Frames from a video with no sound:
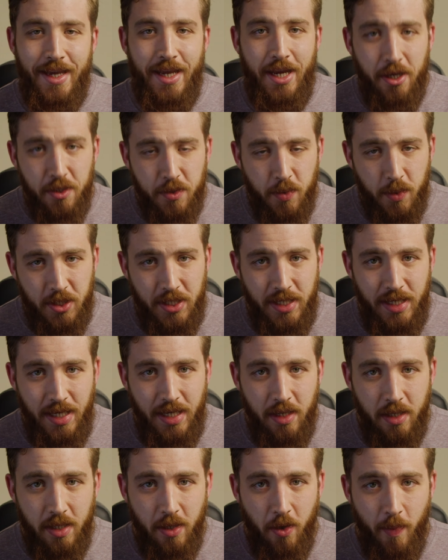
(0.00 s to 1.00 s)
here's what you
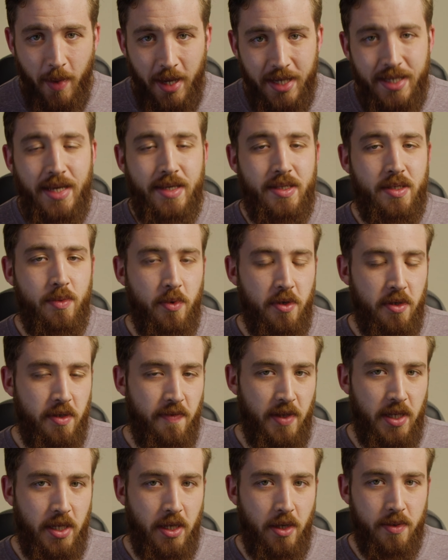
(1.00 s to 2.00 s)
need to know about
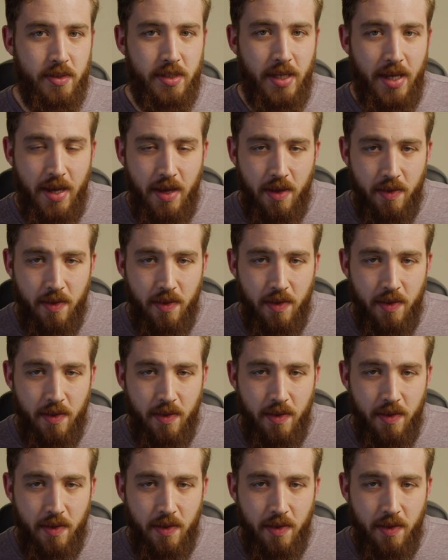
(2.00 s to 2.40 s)
testimony videos.